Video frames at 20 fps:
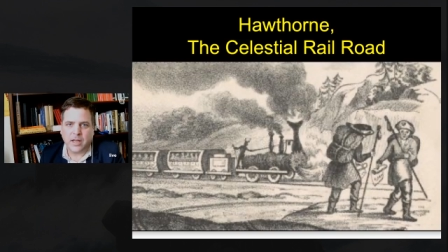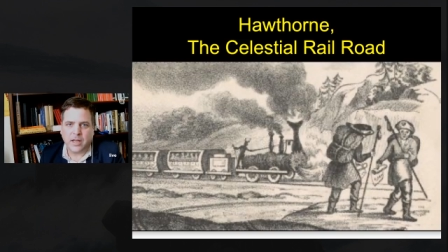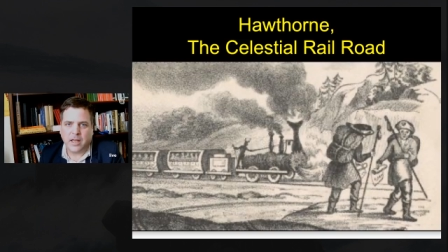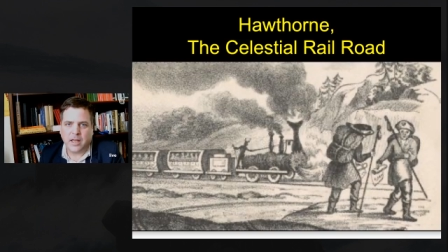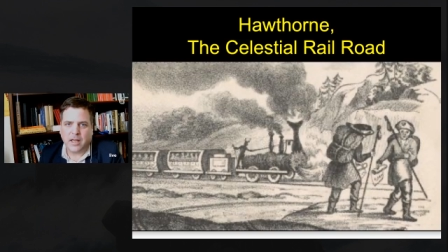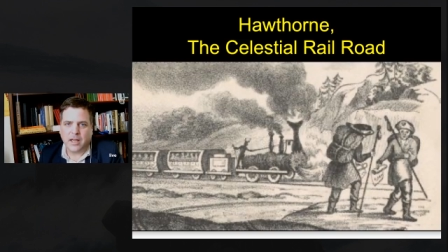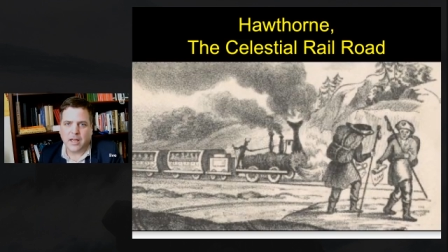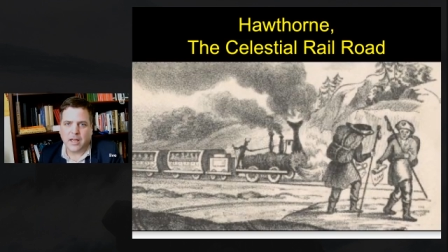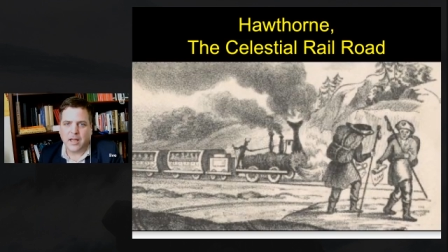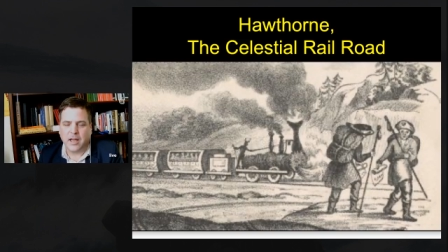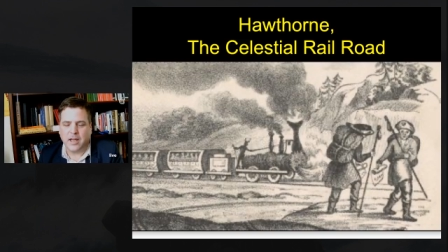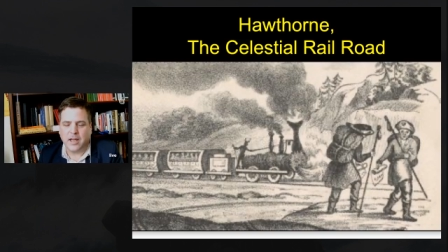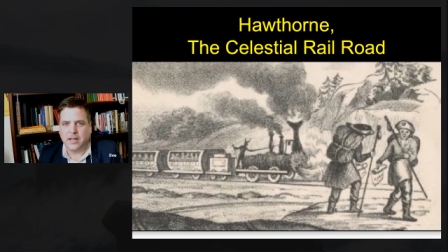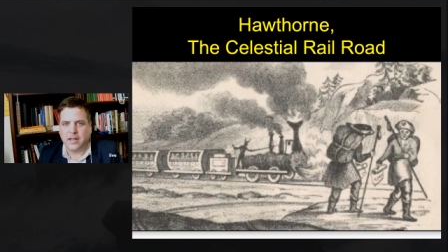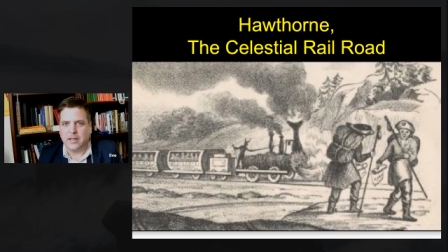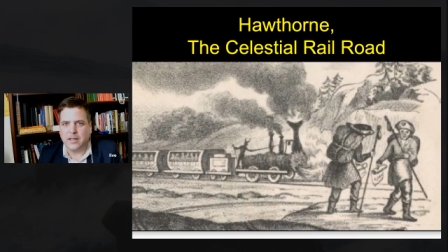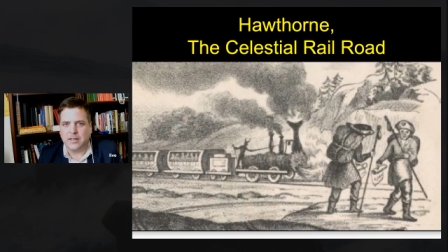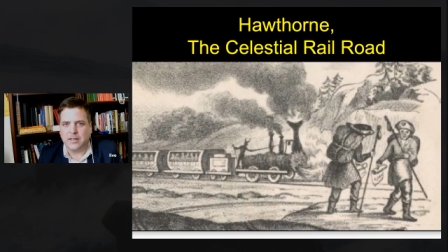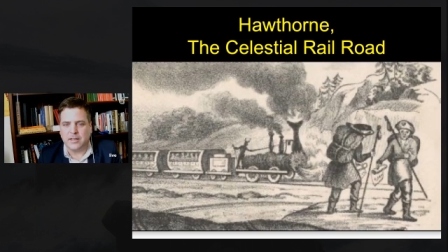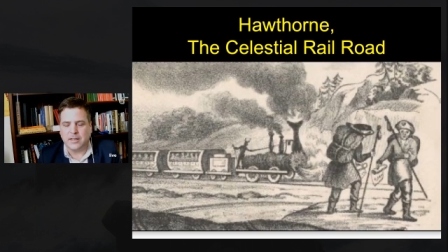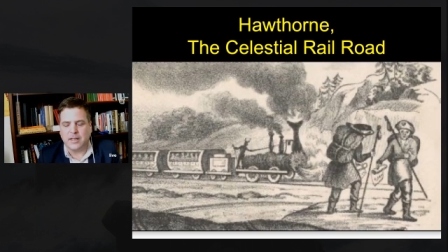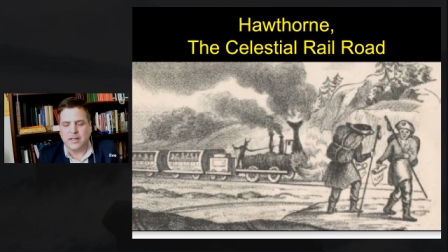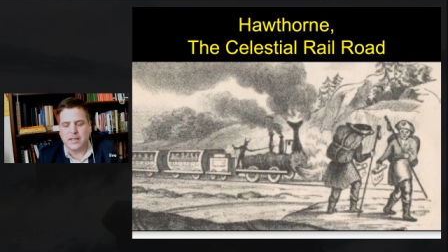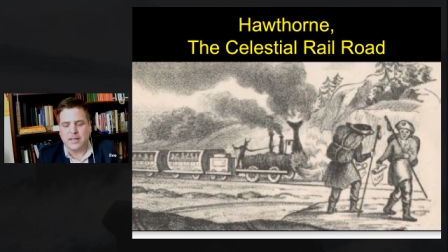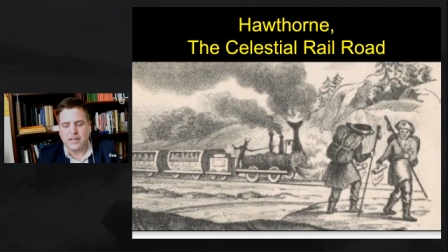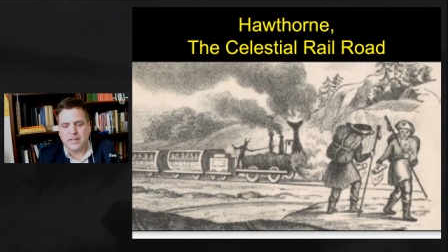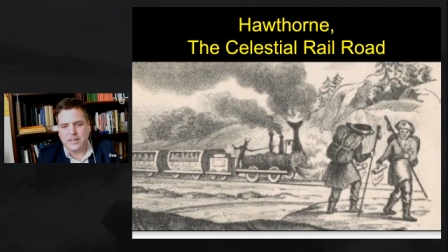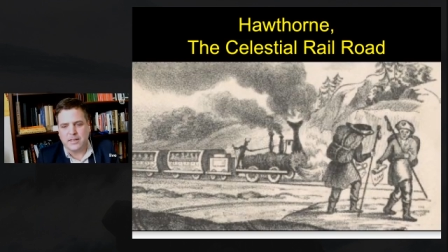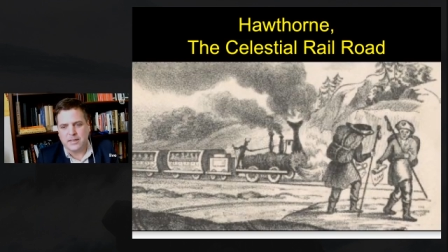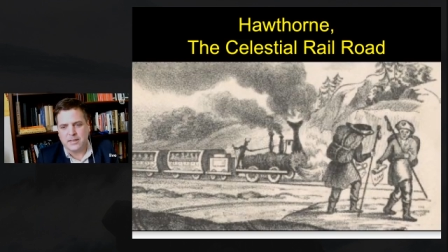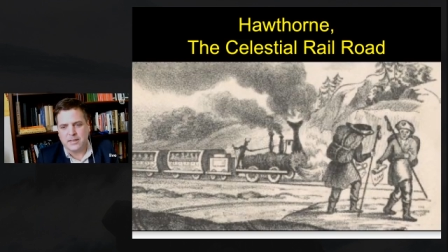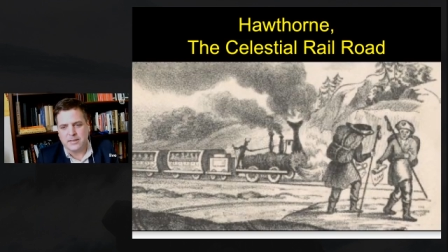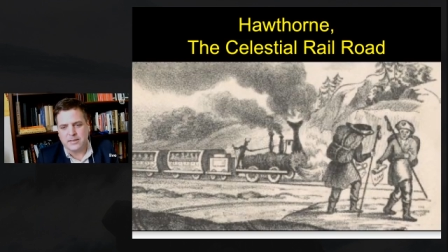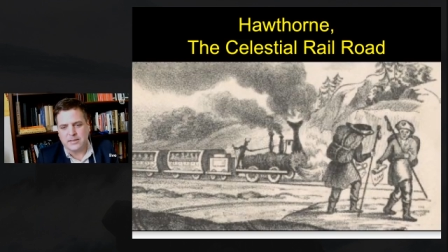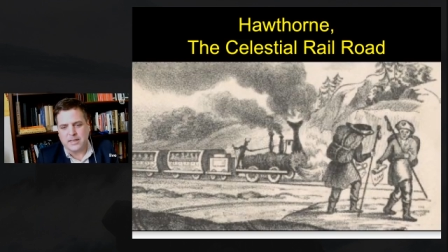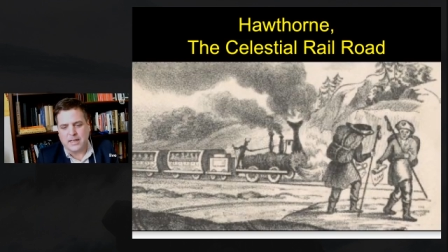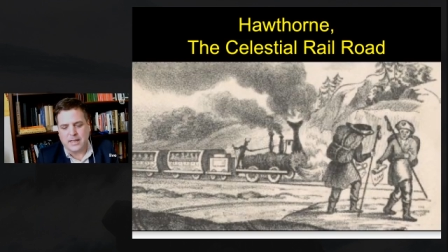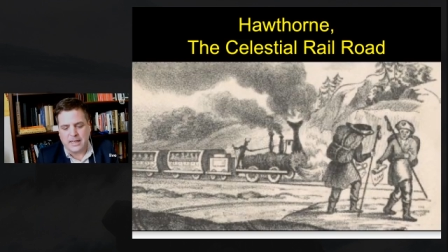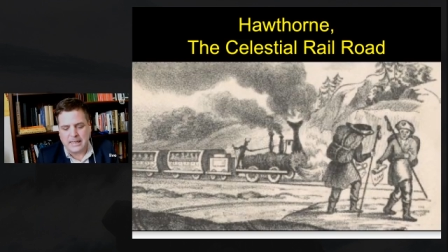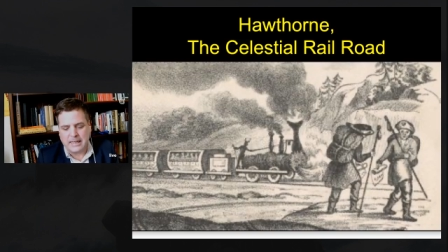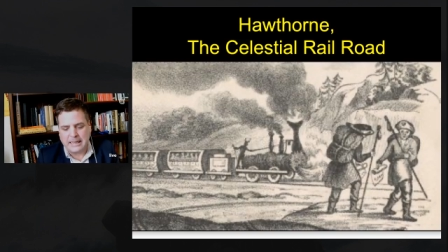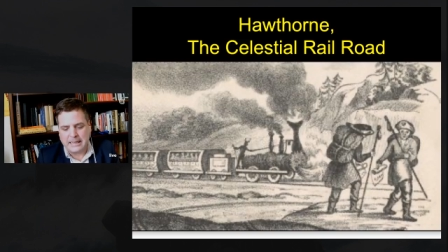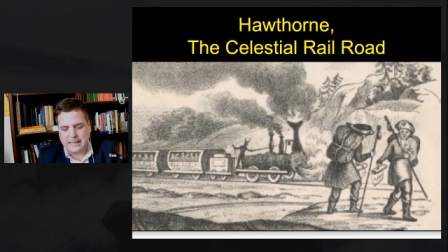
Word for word: And it is a